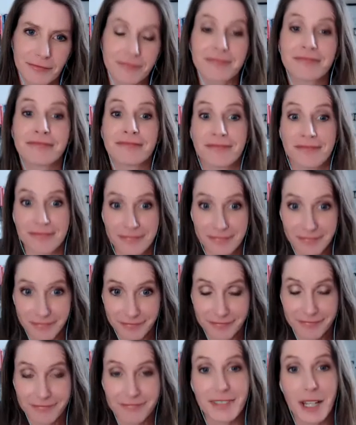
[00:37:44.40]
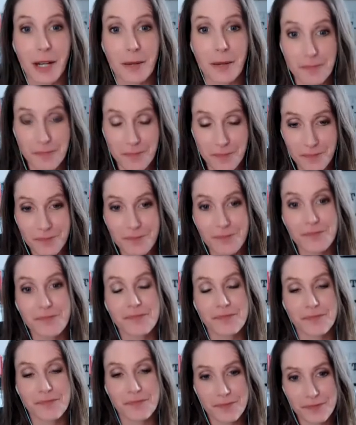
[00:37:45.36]

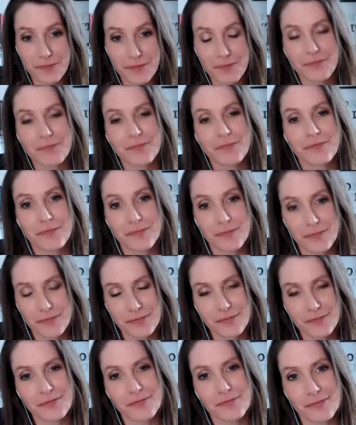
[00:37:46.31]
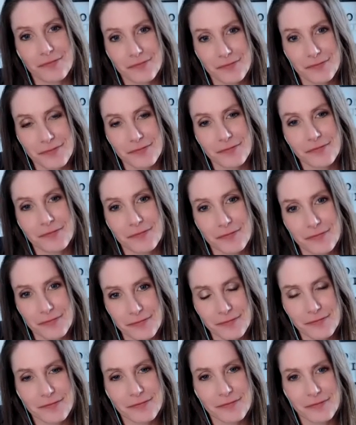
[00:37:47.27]

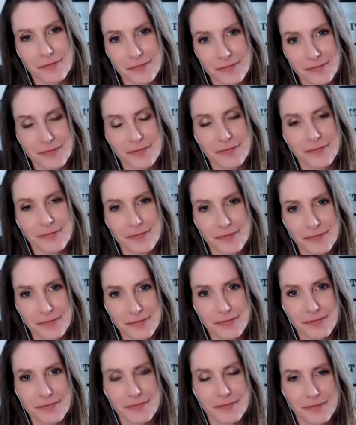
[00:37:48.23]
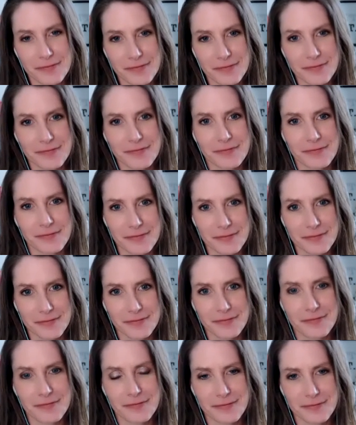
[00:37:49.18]

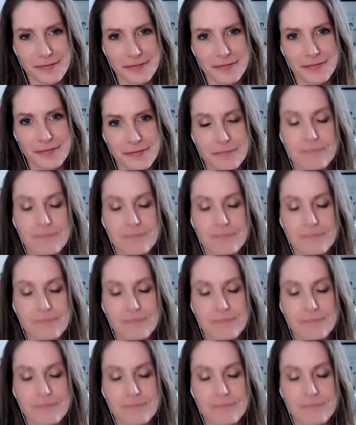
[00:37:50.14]
No words are spoken by the person on screen.